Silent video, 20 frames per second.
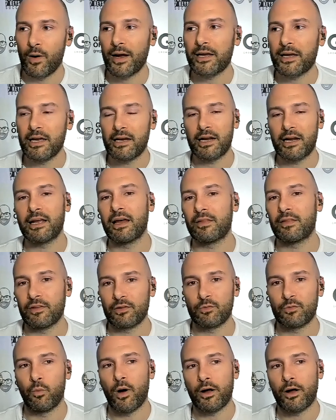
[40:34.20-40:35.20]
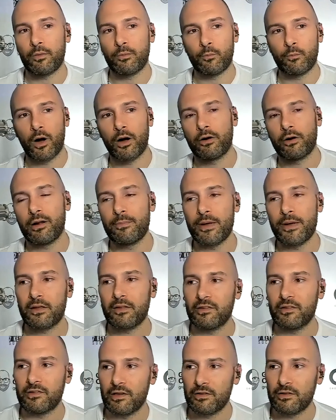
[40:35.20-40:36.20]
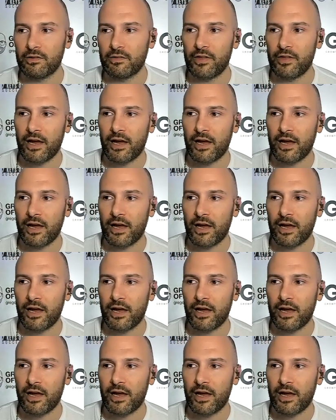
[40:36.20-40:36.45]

why can't I get this why don't why aren't I making the sales that